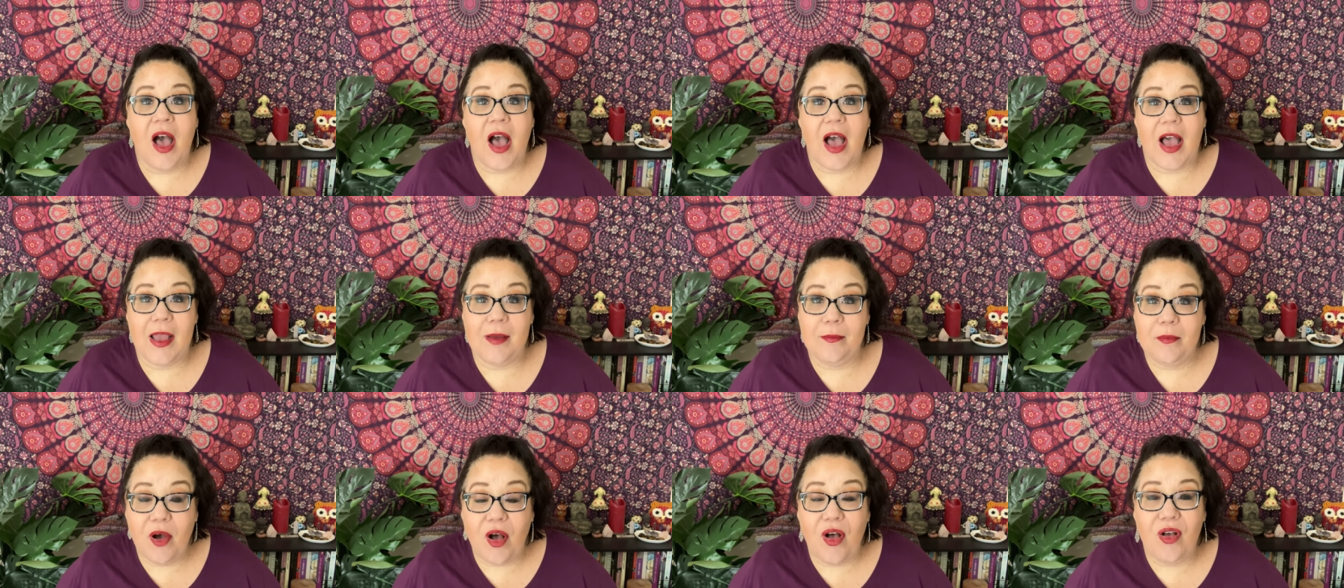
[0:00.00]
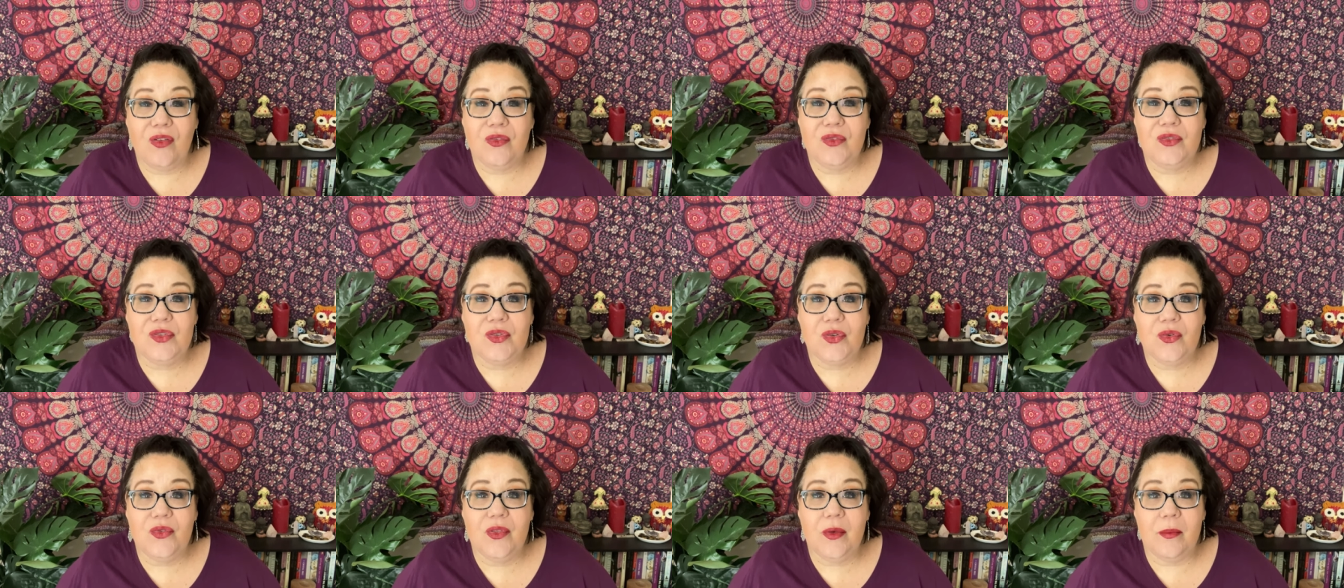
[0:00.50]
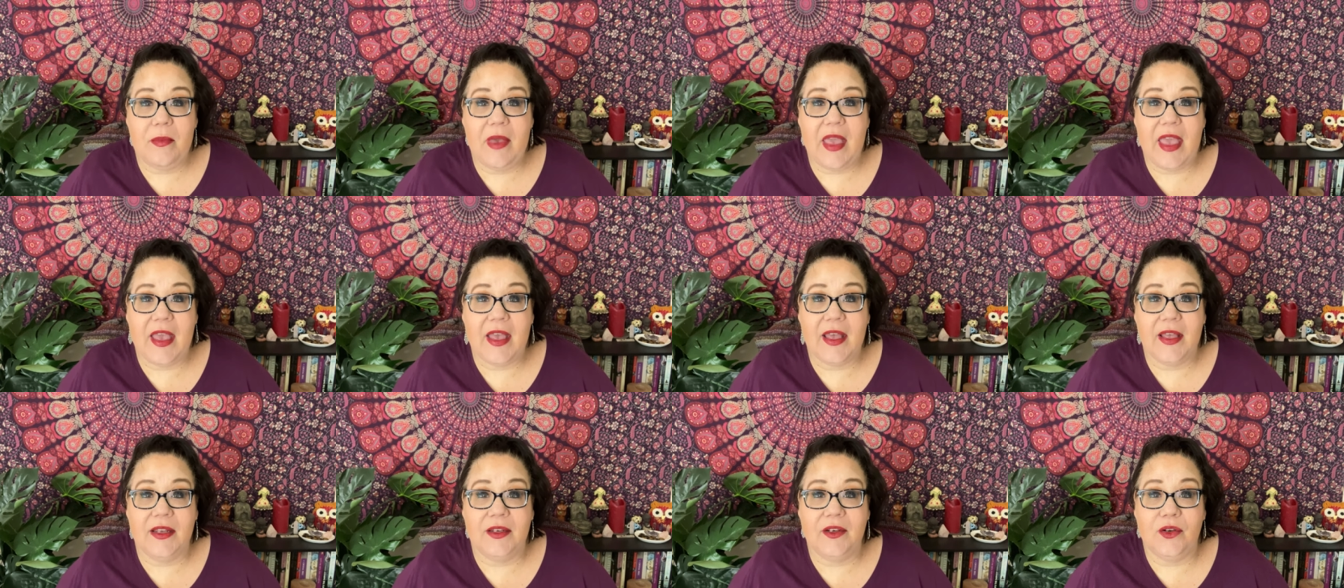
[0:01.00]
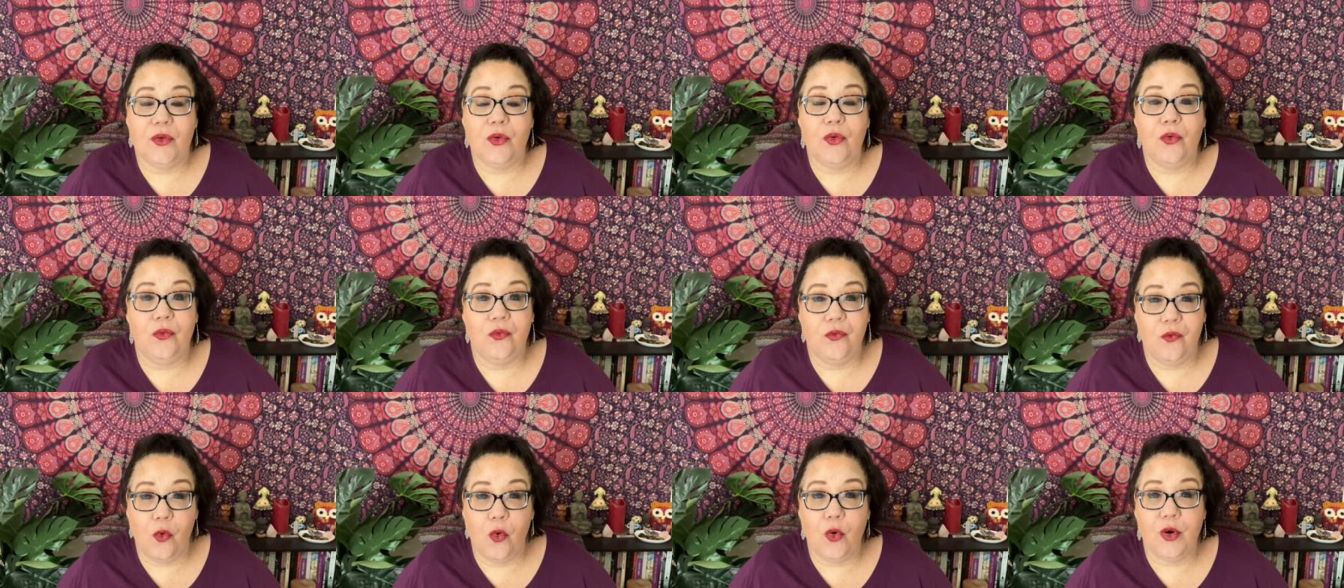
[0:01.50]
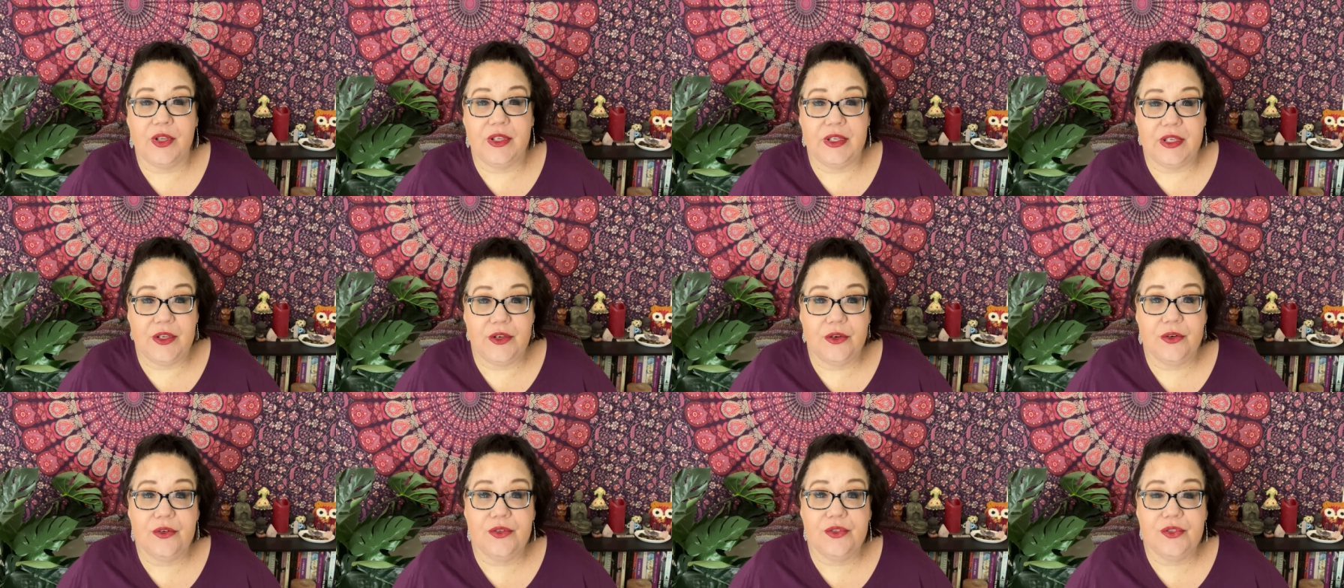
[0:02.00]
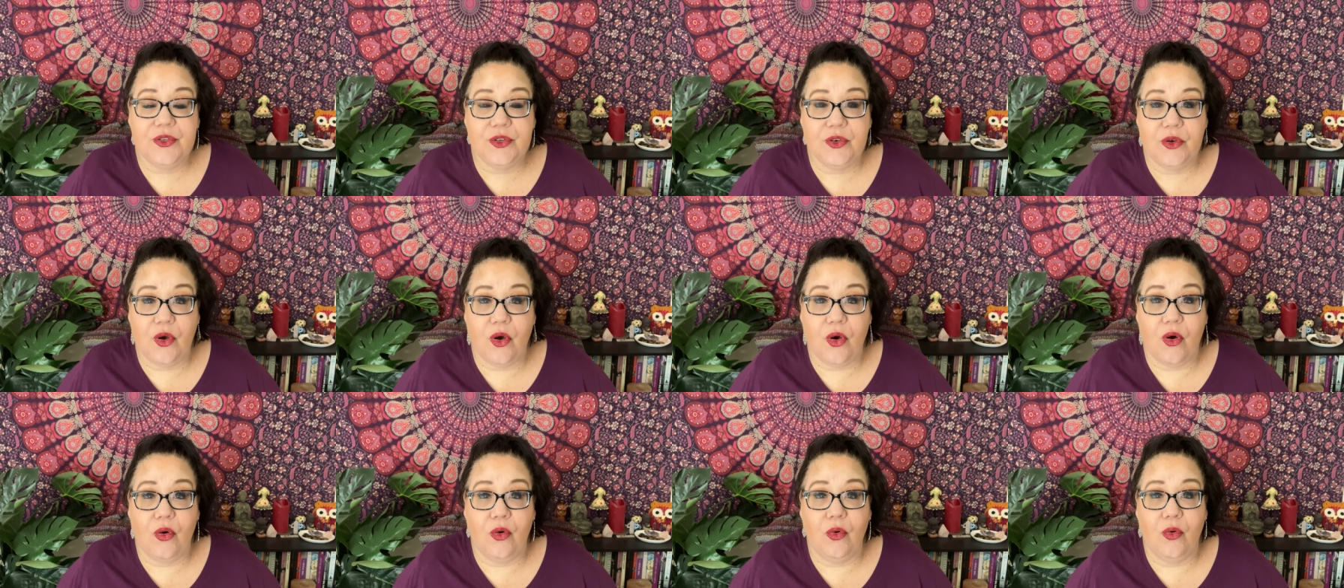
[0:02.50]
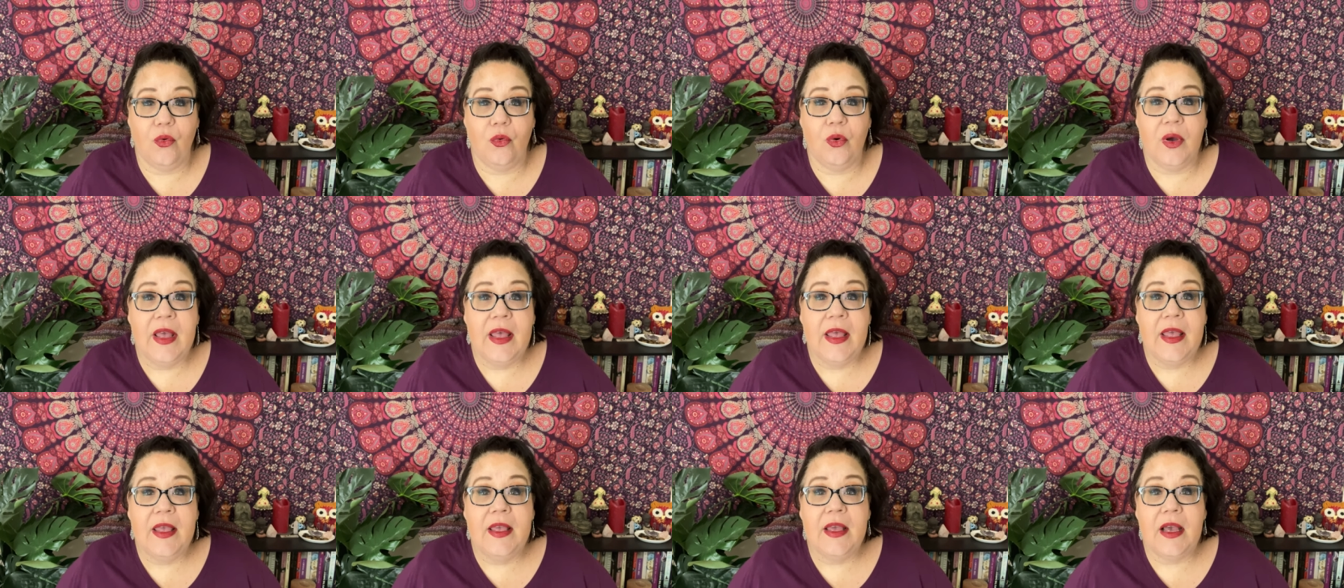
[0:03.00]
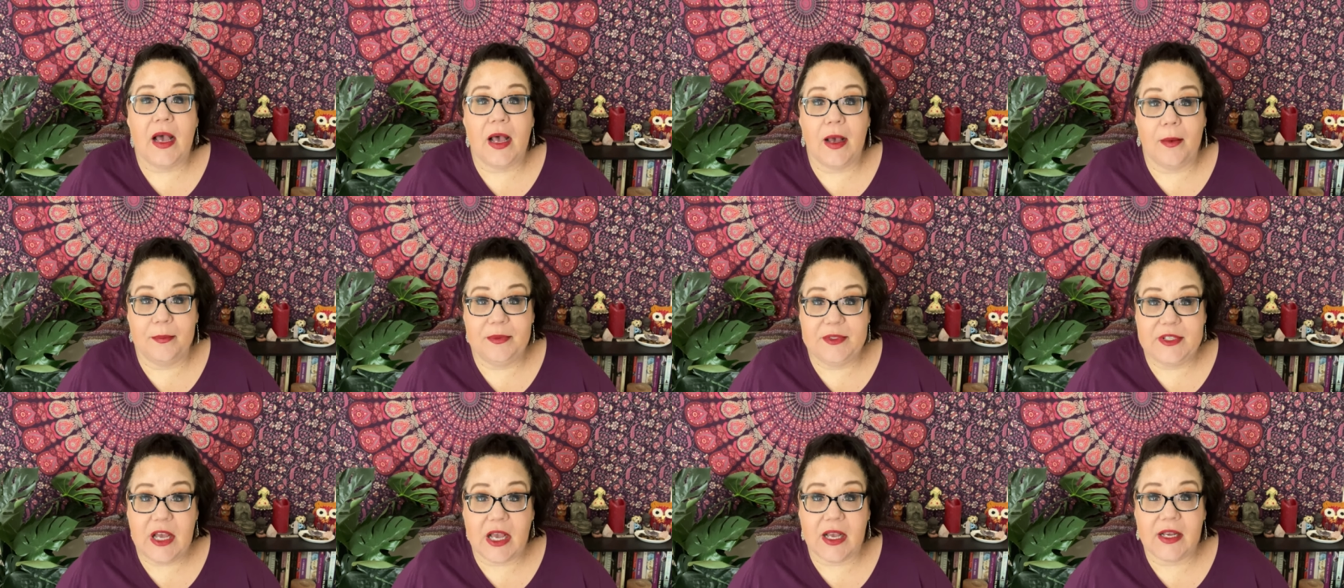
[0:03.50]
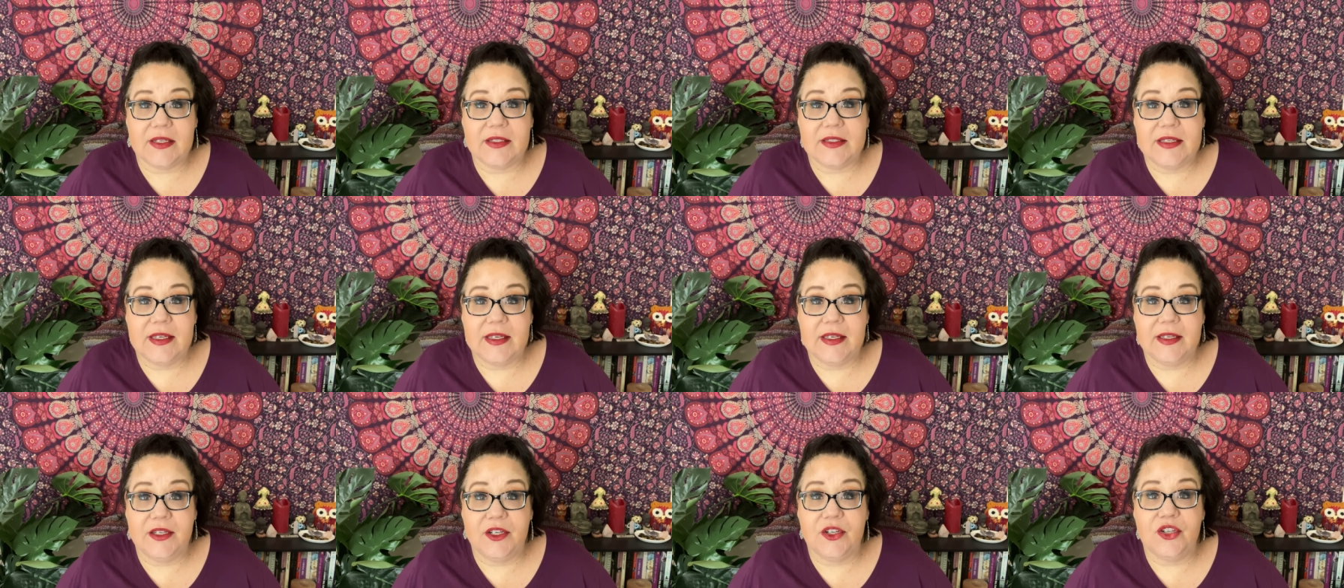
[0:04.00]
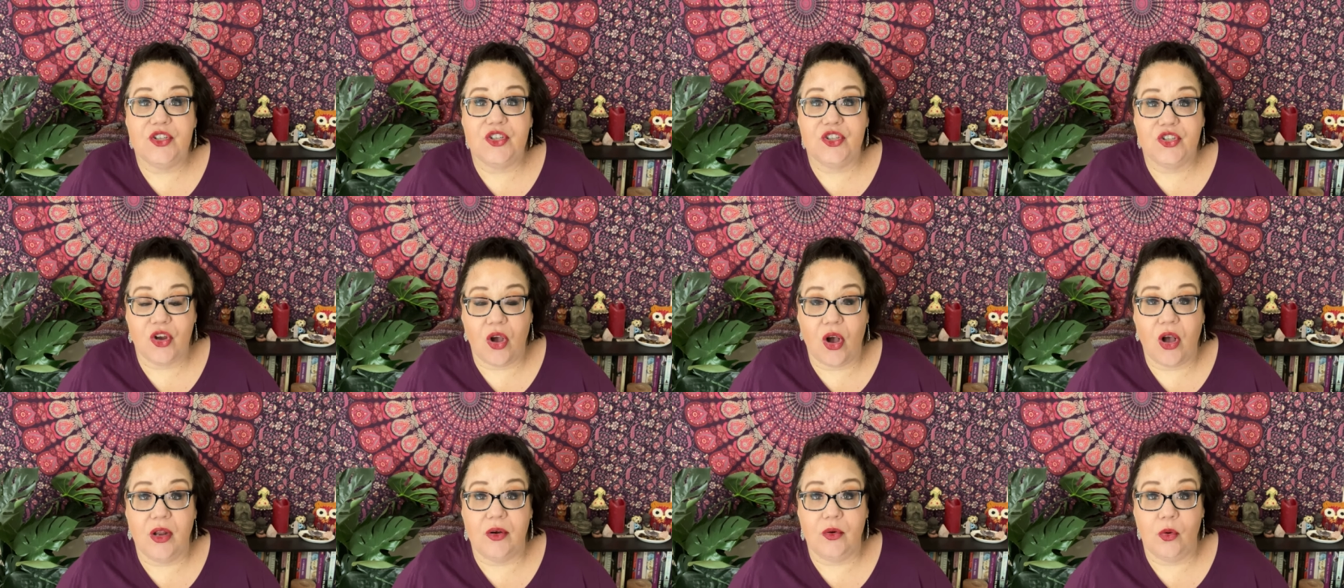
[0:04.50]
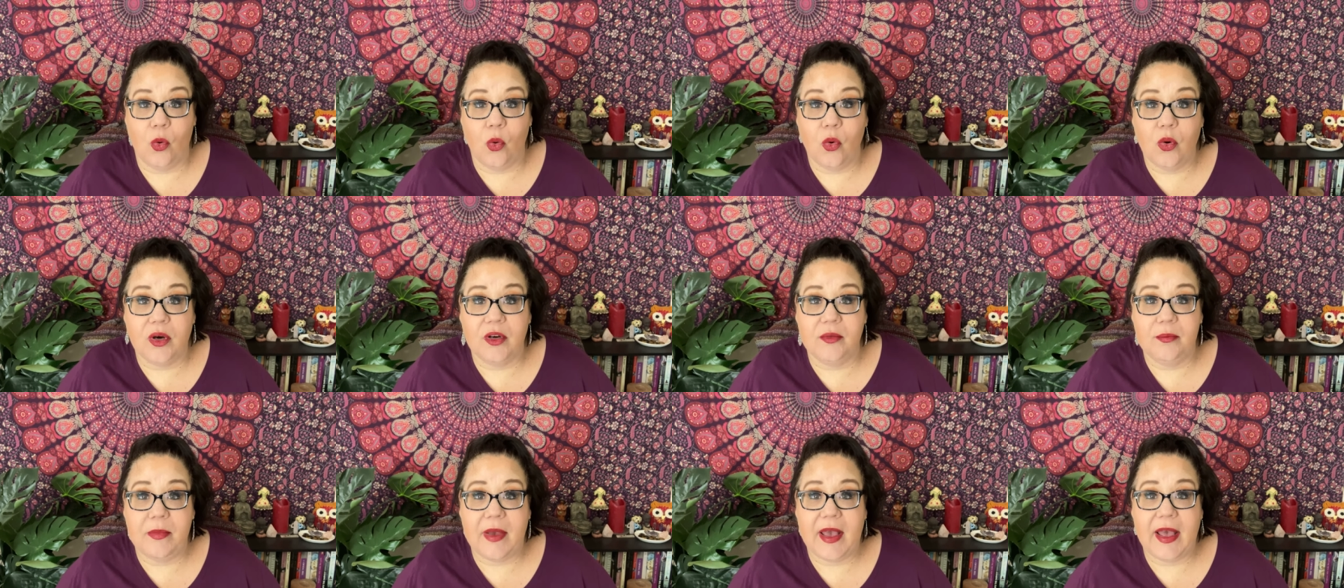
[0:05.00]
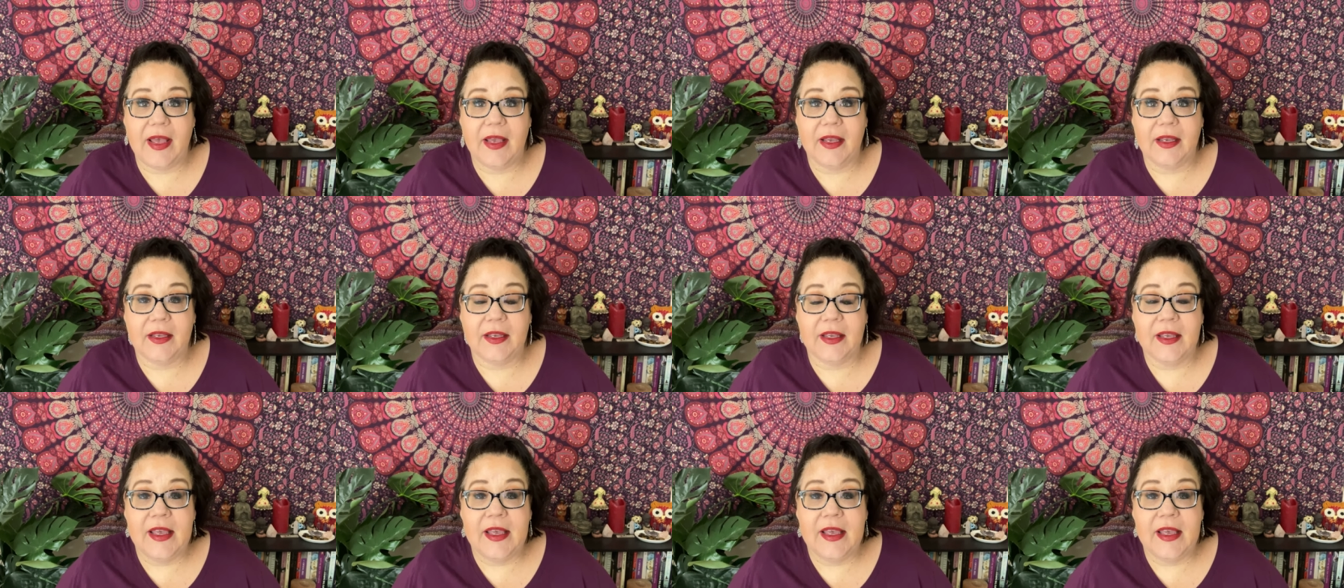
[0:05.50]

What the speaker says: I'm also the man who 4 years ago abducted Shawn Hornbeck.